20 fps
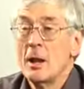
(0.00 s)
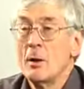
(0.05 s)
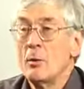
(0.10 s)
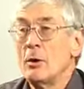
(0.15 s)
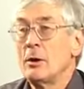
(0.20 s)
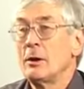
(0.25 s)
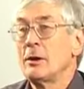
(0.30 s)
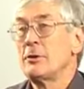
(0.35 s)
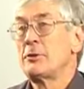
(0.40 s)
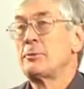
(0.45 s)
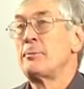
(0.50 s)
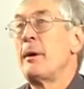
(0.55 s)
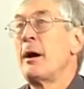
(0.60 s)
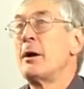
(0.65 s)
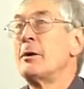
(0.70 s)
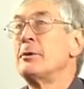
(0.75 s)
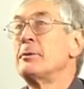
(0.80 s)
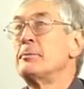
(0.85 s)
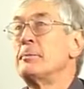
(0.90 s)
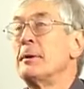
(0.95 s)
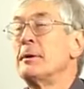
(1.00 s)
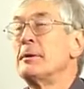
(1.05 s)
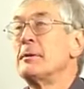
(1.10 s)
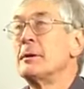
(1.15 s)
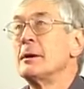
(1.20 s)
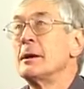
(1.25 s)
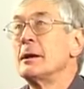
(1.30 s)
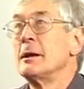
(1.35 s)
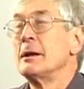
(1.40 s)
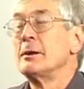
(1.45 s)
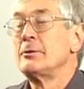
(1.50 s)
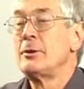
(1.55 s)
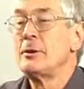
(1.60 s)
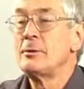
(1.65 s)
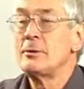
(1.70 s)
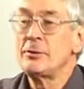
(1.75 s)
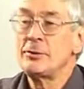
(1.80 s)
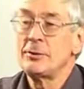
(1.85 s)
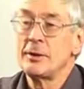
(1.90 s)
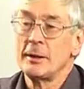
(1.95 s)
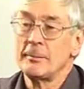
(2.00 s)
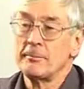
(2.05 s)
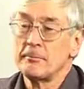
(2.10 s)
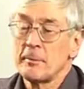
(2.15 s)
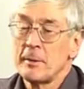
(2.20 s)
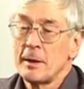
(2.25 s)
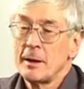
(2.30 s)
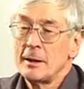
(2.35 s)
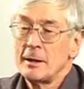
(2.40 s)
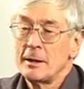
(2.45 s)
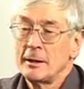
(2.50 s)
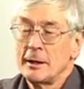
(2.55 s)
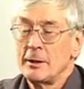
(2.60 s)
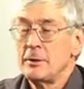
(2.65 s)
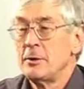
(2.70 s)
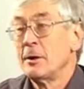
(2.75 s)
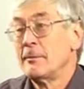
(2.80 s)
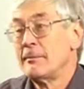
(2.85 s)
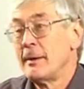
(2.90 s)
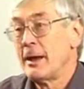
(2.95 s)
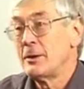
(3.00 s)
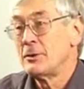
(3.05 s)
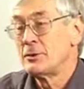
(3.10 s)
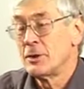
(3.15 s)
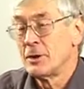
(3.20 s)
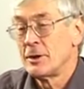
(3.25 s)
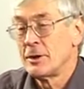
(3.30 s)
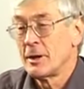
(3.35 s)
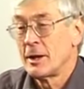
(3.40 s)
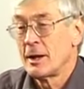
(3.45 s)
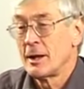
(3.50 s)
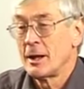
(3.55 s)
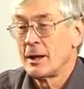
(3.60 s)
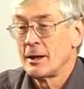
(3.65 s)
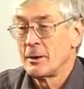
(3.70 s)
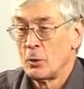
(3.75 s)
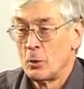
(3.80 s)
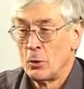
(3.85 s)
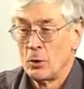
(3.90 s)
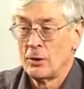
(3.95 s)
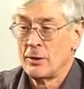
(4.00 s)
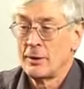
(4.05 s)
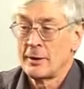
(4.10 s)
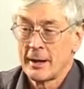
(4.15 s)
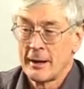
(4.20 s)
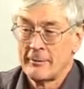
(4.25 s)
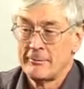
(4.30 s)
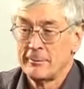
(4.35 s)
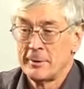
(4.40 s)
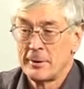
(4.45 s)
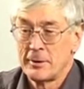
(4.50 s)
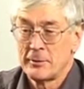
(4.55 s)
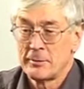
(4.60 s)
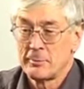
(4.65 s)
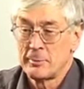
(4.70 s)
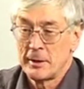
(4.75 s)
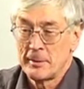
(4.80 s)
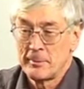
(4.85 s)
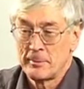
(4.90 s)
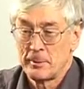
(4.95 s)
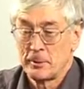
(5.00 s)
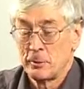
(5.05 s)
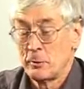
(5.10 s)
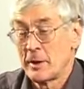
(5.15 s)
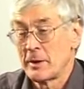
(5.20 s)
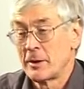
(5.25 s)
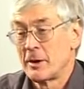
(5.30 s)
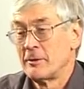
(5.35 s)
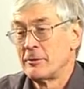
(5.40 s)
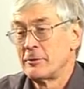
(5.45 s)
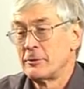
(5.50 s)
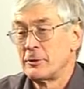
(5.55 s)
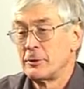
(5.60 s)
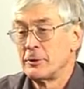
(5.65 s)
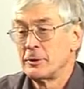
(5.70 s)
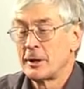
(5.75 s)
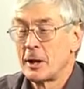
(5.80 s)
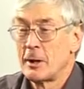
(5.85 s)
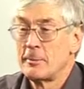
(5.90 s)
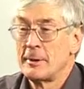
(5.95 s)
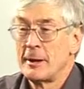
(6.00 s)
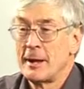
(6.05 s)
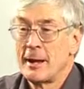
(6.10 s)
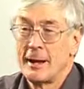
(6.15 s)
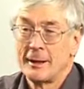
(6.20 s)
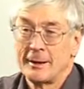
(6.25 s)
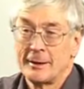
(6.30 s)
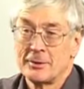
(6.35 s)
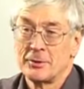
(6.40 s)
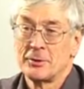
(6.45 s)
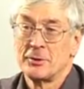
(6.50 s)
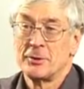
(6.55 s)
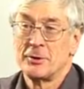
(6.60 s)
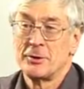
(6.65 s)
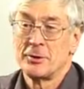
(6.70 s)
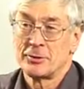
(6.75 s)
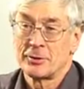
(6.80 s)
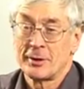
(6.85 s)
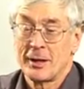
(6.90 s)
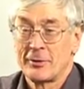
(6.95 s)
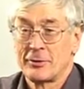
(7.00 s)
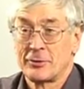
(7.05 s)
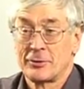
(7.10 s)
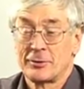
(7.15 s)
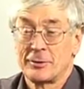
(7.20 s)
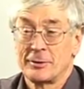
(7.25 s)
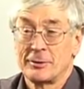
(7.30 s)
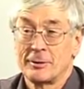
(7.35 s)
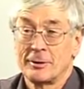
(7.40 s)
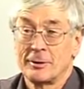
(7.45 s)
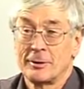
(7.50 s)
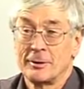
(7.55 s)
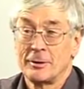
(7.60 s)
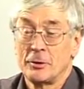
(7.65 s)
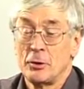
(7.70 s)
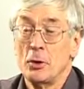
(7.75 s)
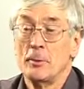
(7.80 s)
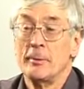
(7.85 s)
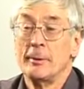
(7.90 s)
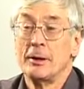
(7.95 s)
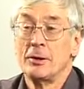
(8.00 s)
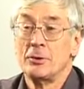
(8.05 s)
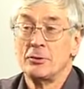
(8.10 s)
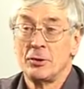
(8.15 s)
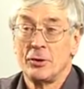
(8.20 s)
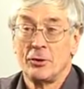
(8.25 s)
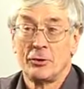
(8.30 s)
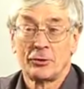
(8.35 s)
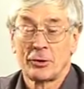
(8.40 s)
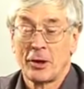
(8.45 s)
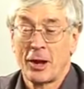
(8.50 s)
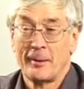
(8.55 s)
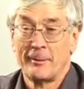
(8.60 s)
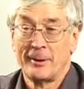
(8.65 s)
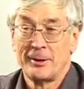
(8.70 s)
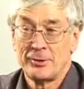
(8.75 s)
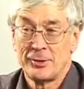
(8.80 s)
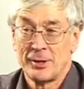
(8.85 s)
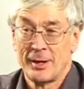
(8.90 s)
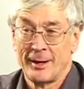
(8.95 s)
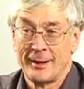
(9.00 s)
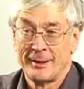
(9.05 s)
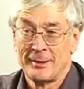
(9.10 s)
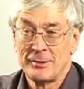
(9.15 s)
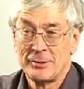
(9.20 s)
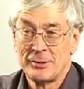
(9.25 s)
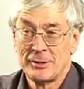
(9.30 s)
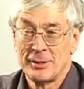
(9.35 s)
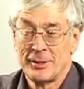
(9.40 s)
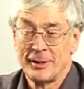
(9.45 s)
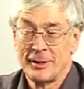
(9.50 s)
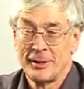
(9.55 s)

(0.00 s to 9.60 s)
Well, it's both, but it's interesting. Can you imagine uh, all the government people went off to Copenhagen to discuss human induced climate change?